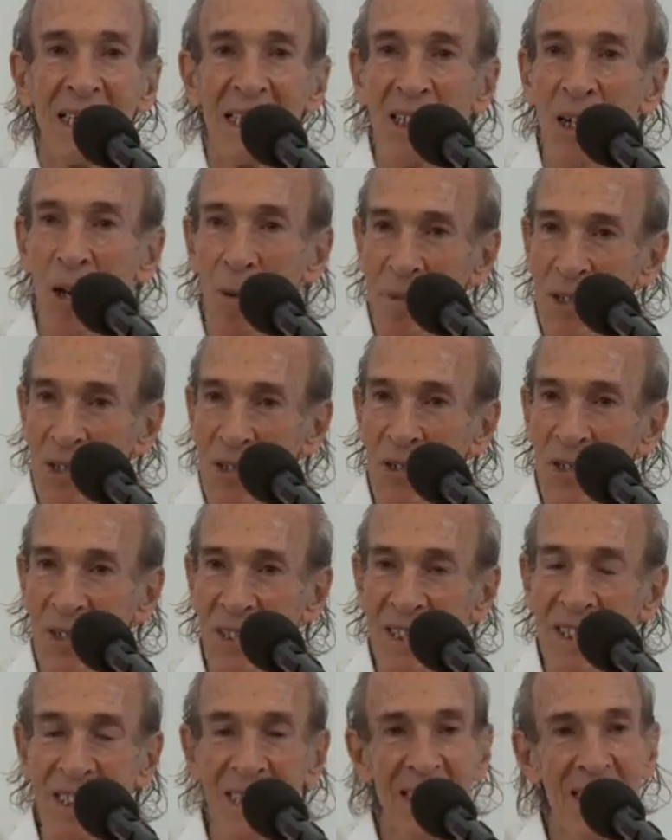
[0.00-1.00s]

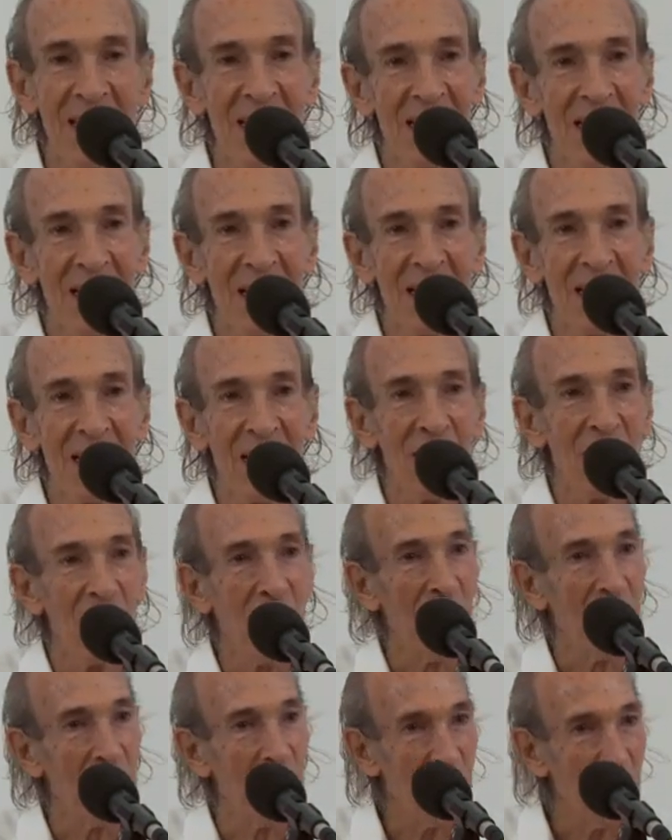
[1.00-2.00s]
commentaries,
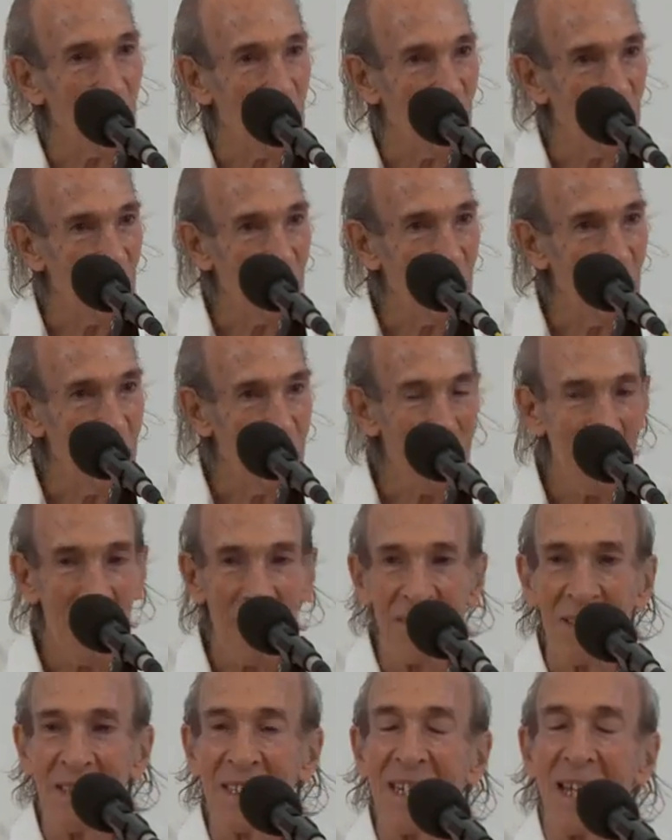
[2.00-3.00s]
and
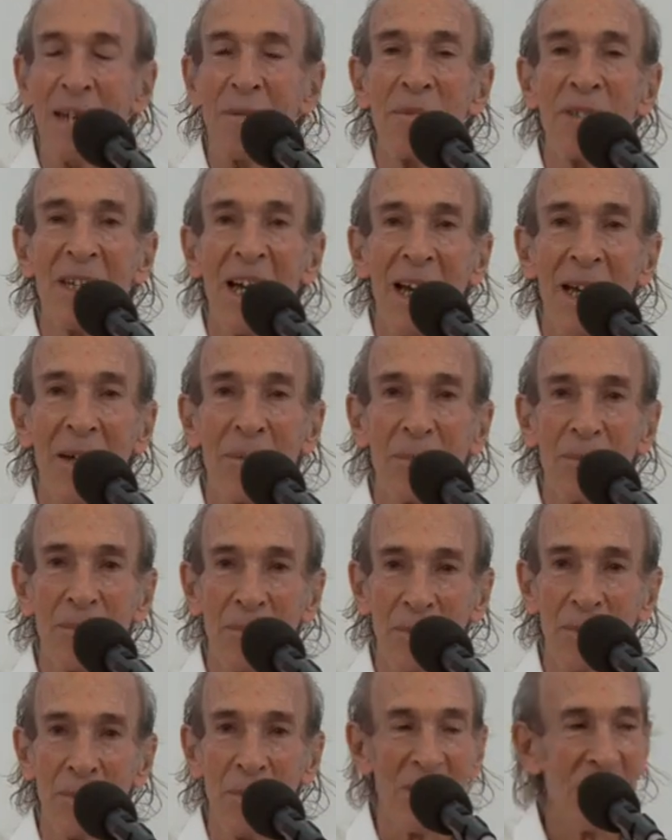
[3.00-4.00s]
roughly at the same time,
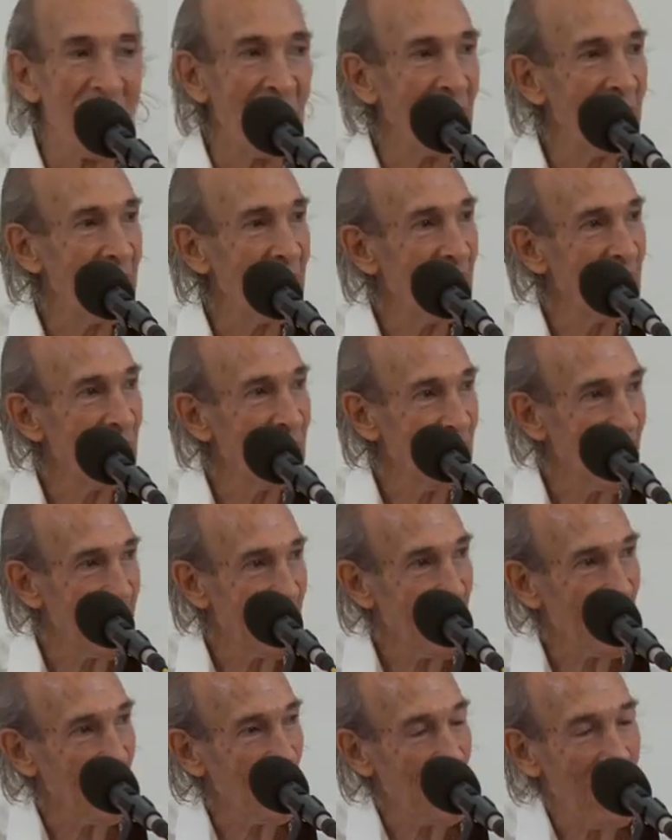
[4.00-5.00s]
but
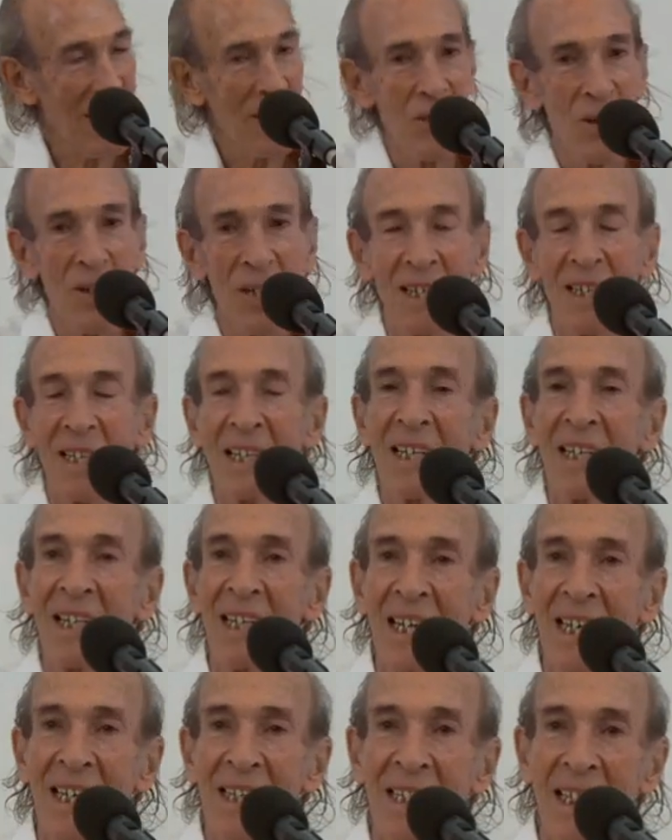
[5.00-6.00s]
gradually a little
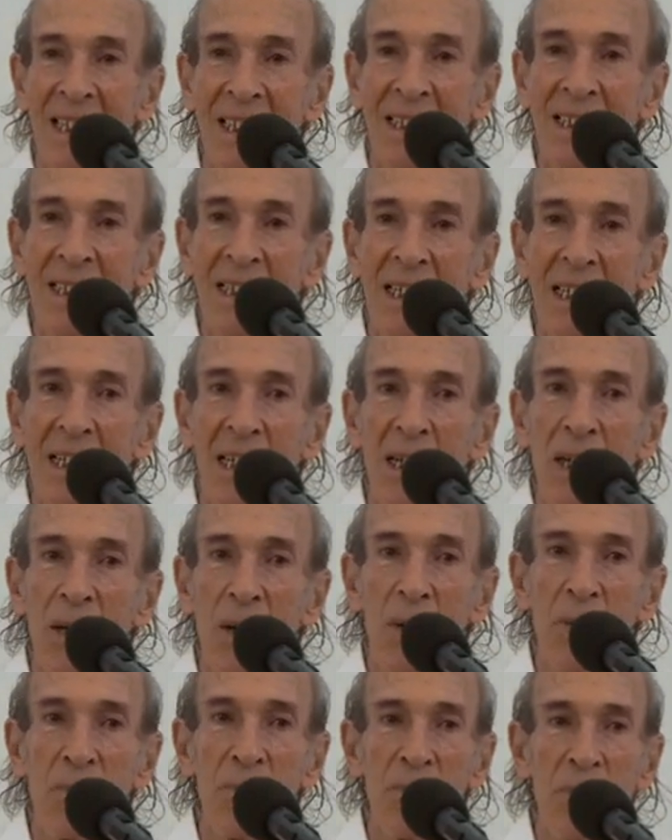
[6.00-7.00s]
later,
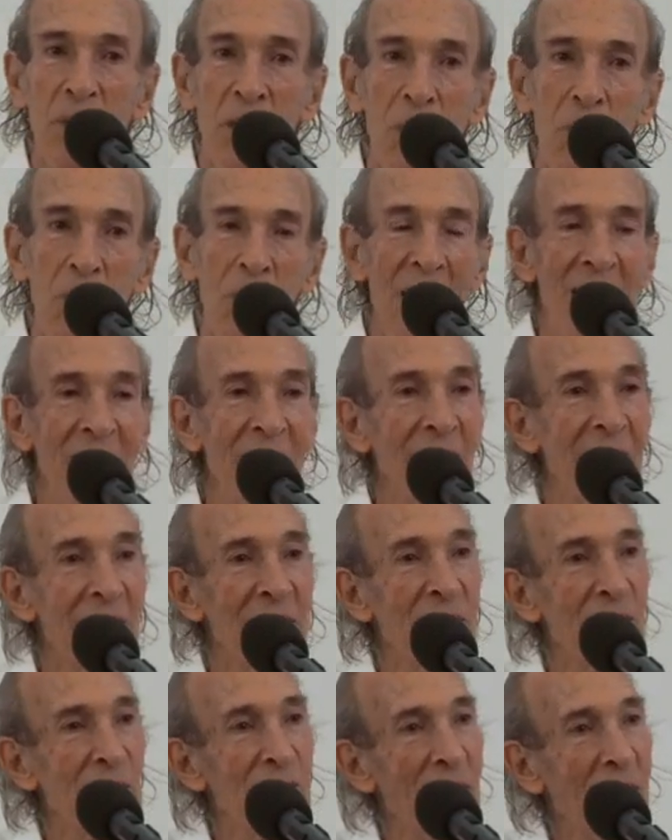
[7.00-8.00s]

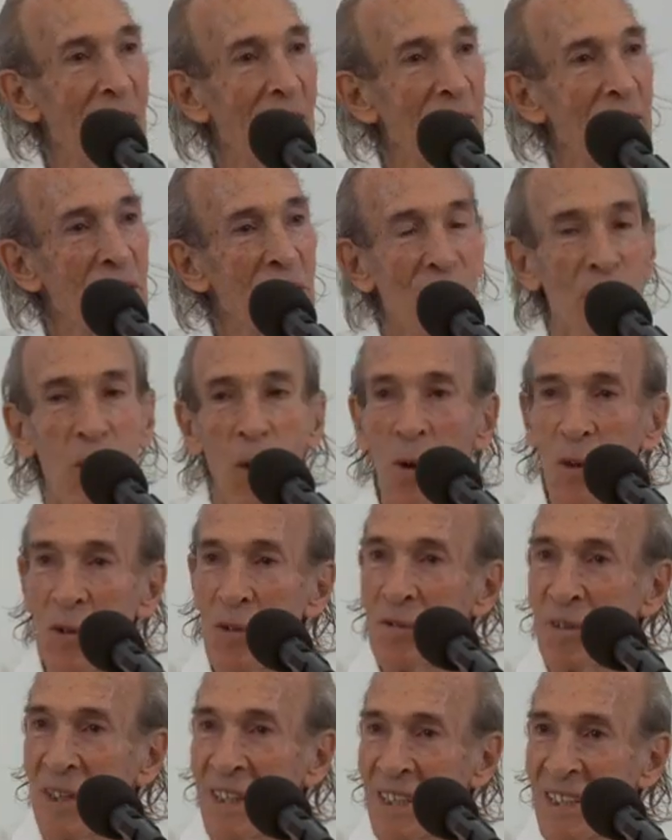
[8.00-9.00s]
when the flowers of
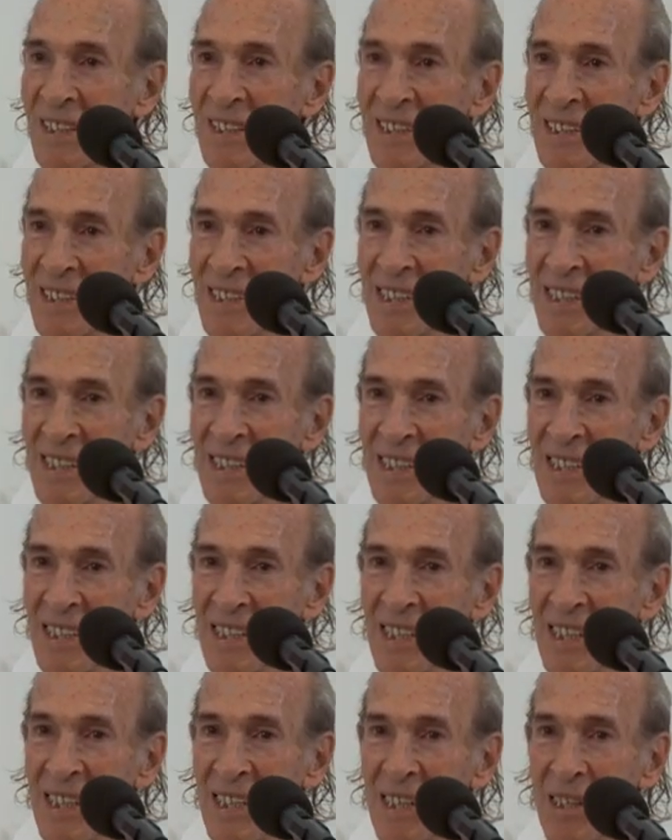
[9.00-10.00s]
Aurobindo
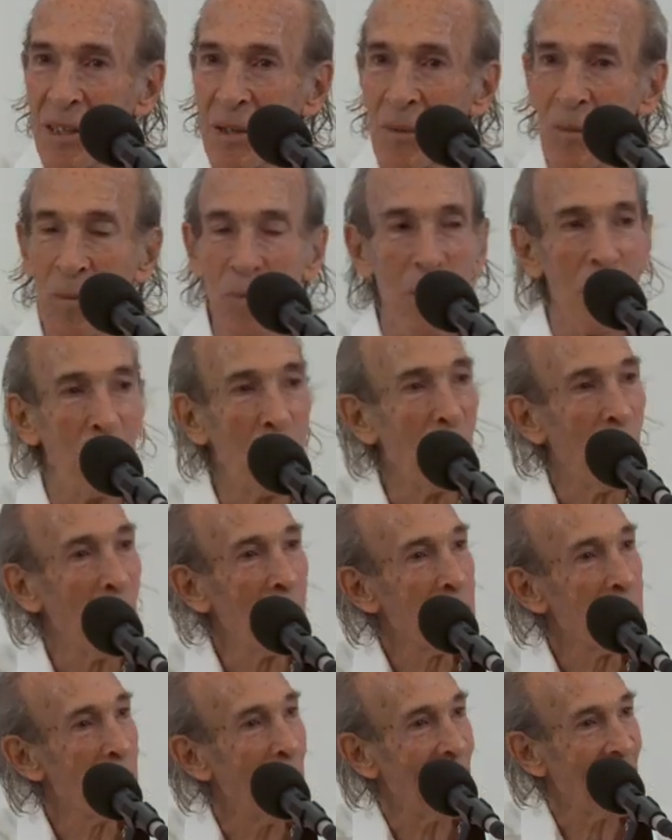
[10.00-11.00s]
were
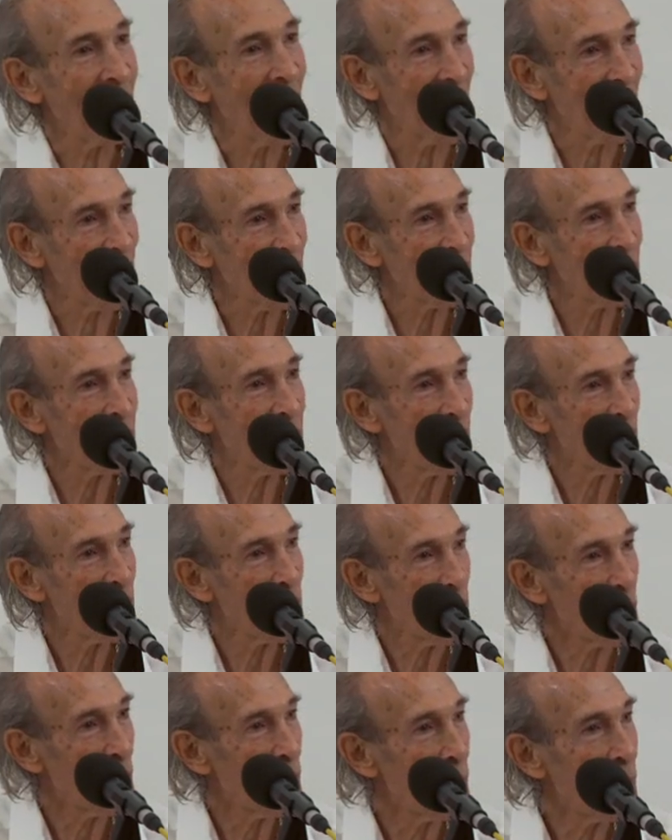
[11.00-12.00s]
brought by Narad
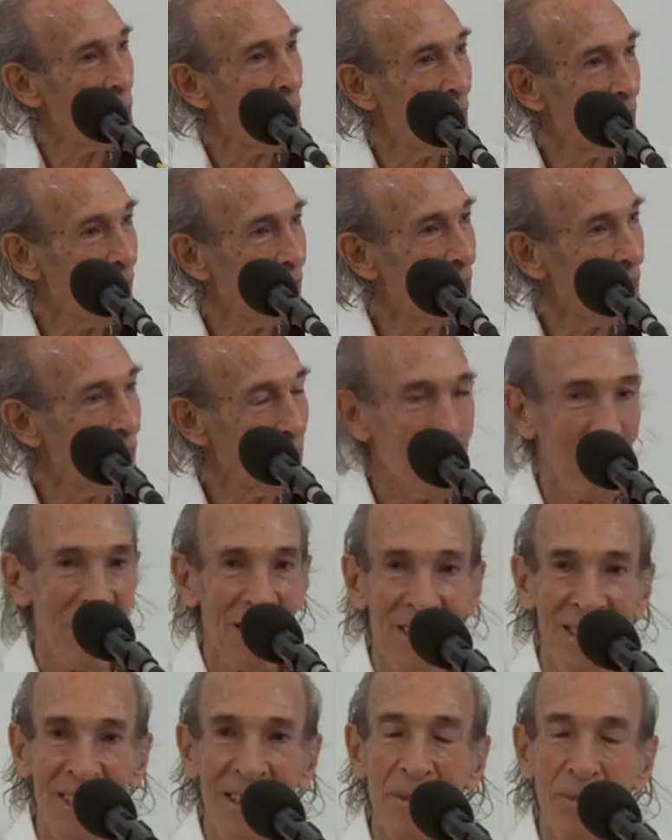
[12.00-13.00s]
to the
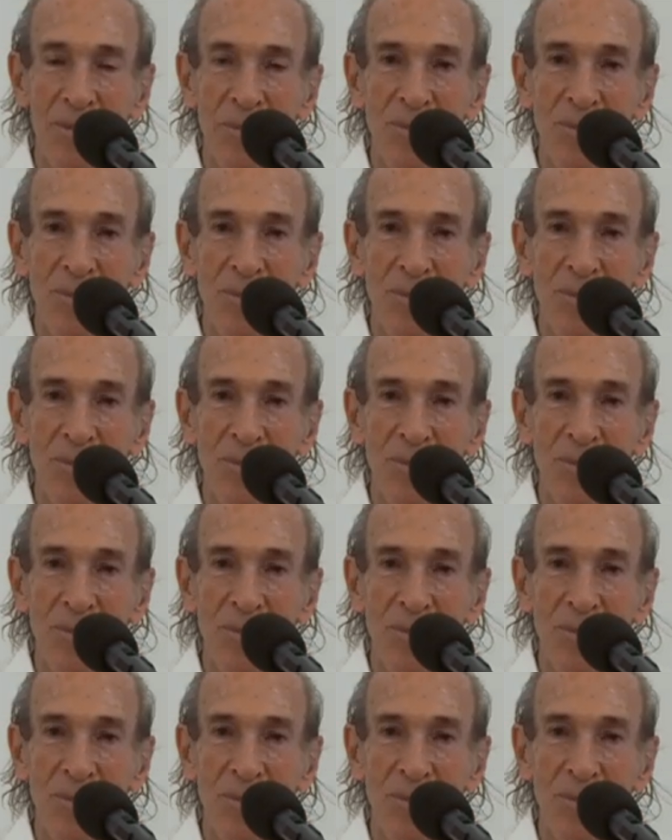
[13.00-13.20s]
mother.